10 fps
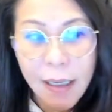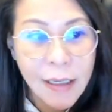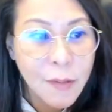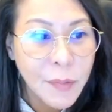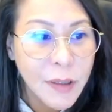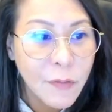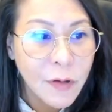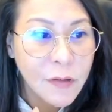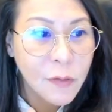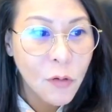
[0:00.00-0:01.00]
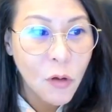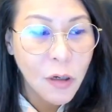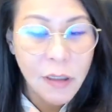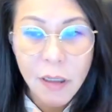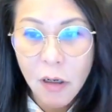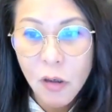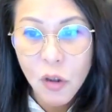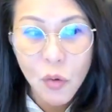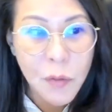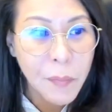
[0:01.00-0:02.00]
anybody wants to go holiday or not
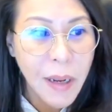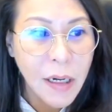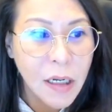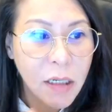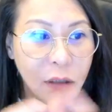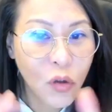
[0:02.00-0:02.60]
should we plan a